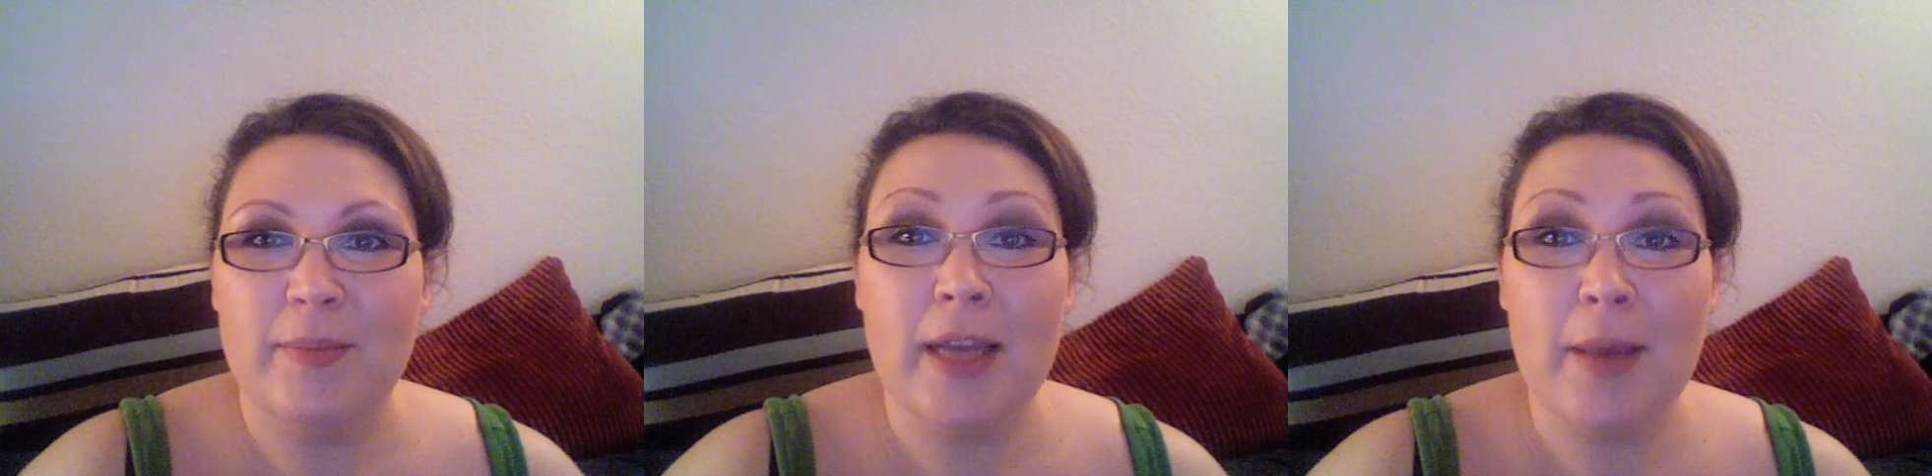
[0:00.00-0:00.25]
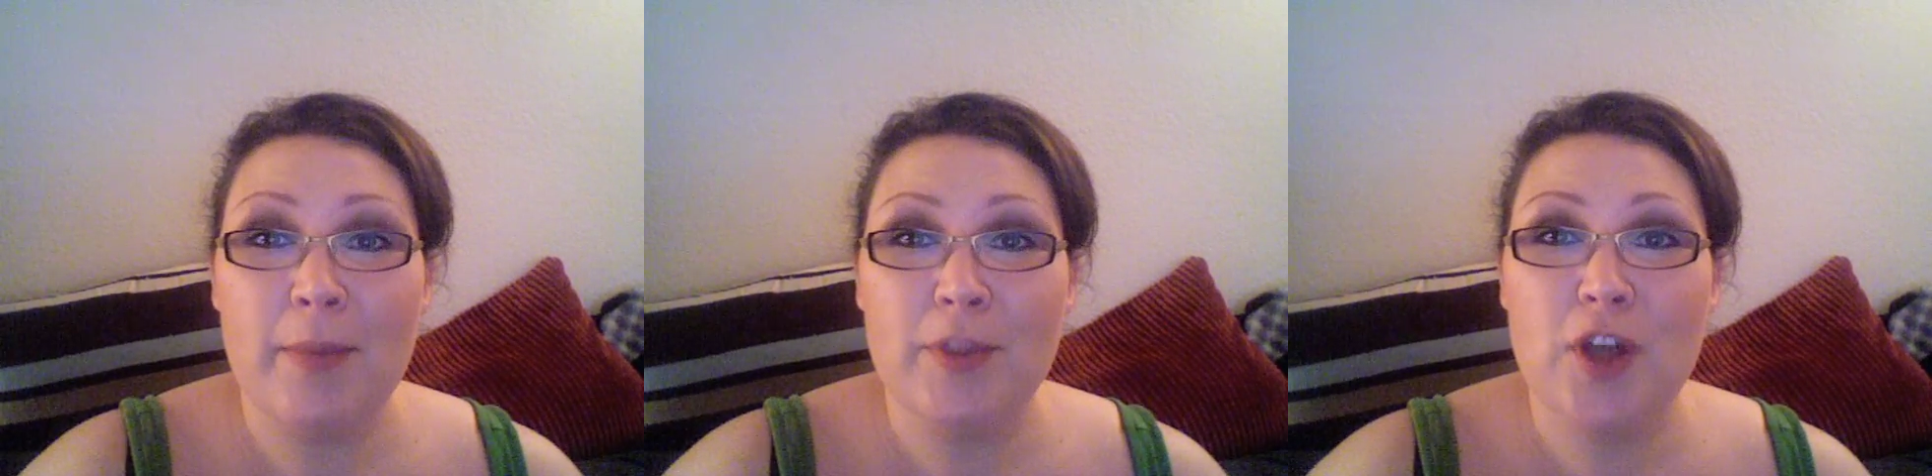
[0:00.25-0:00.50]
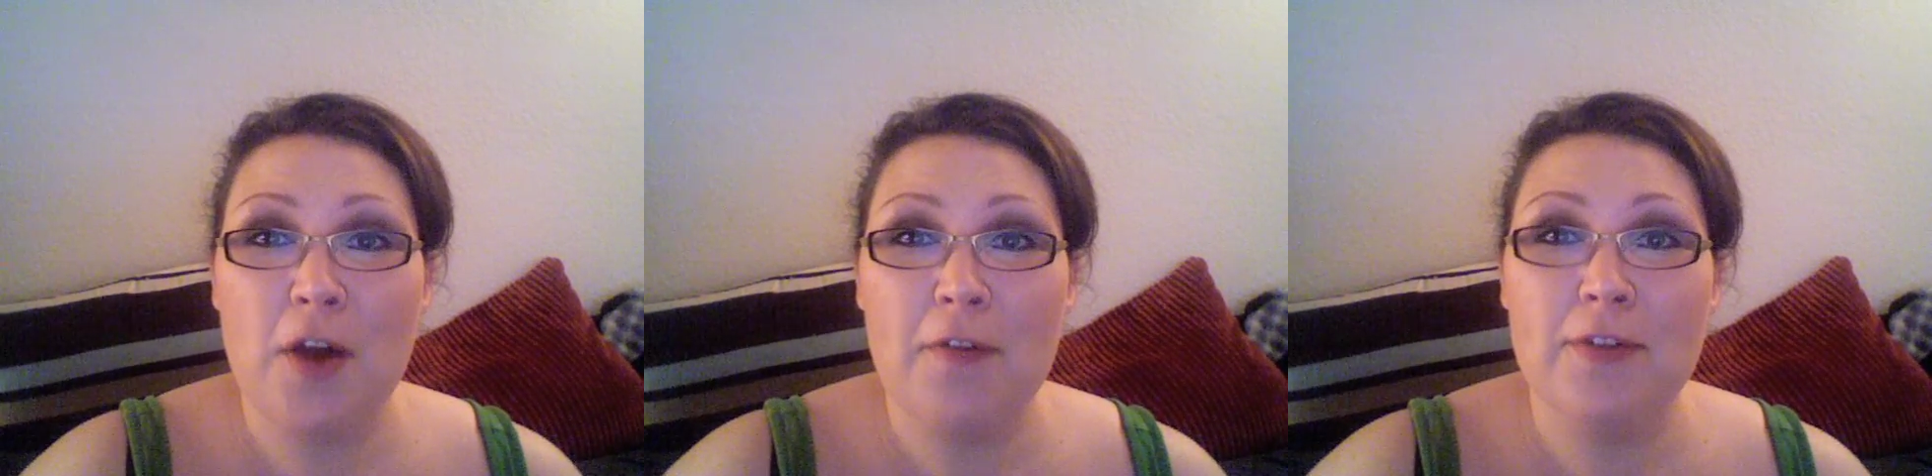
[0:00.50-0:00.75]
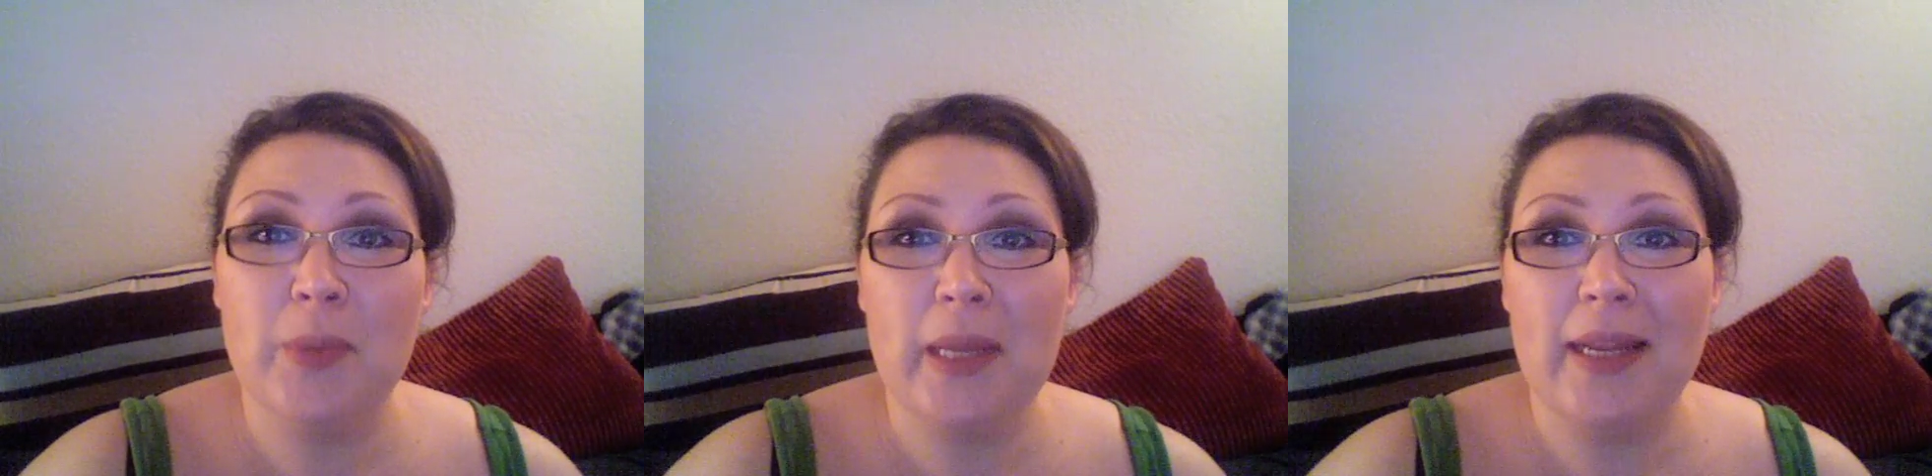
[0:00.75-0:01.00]
Become a
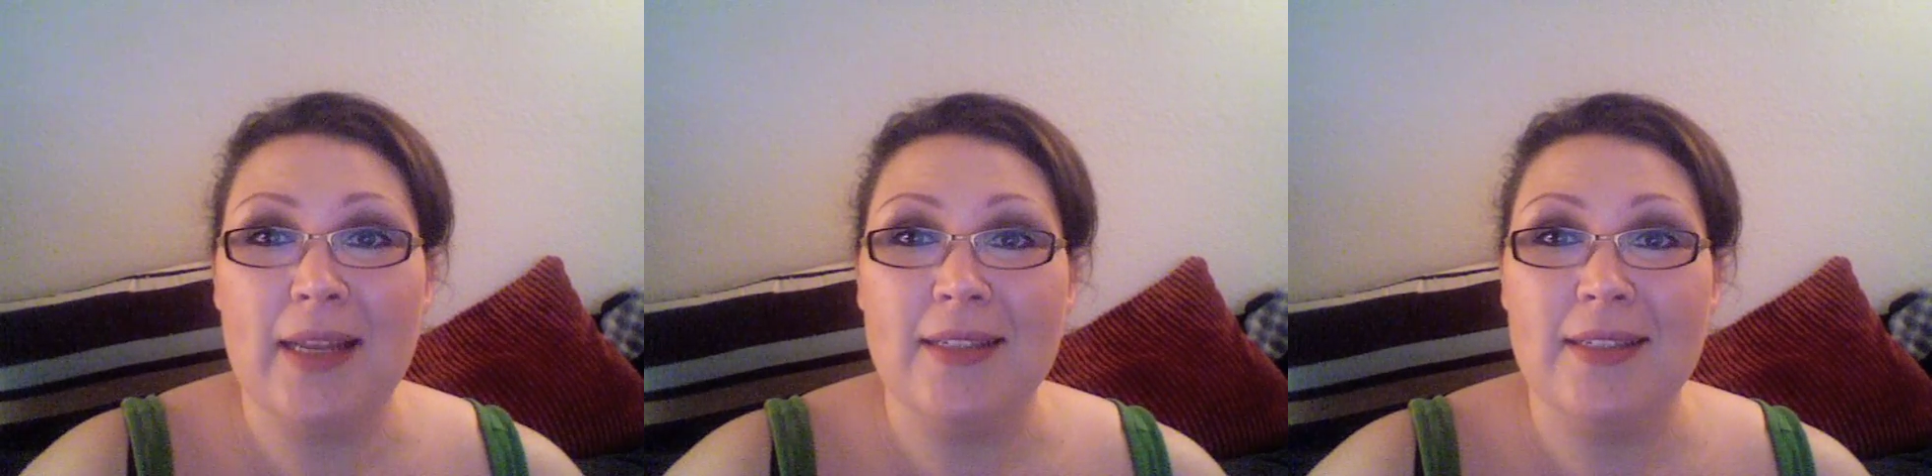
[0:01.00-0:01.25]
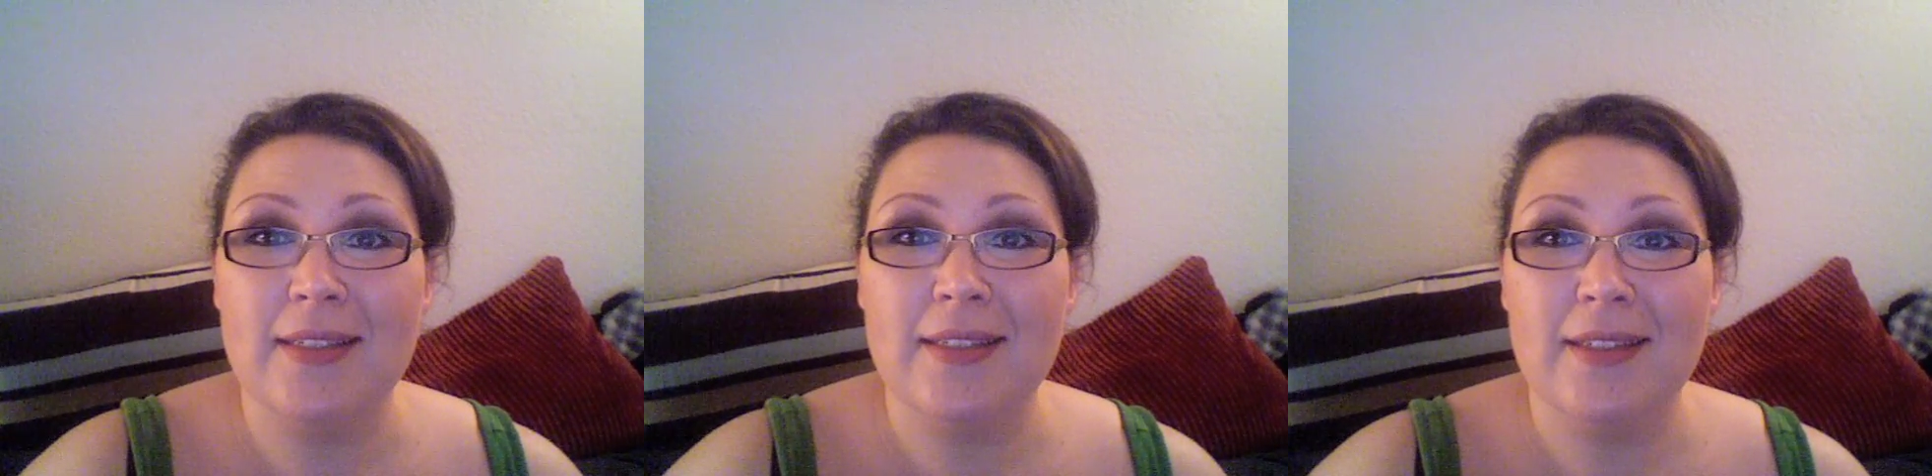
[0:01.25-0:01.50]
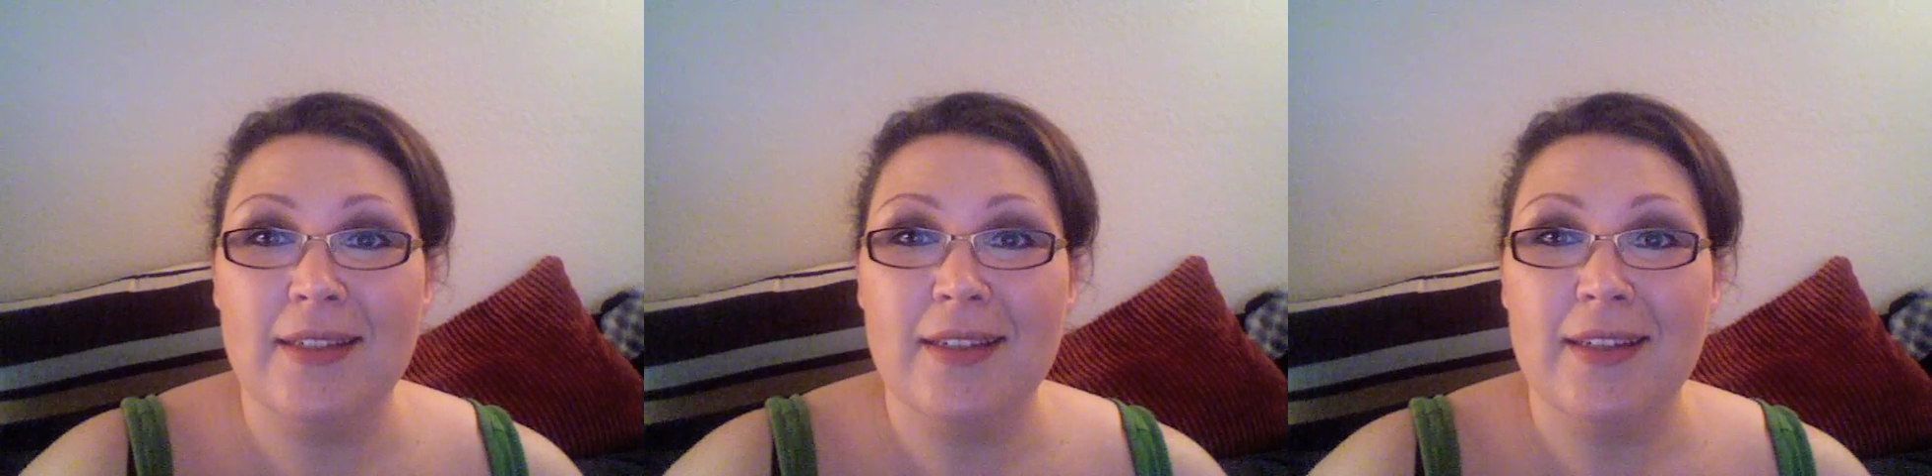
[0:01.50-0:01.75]
Jehovah's Witness.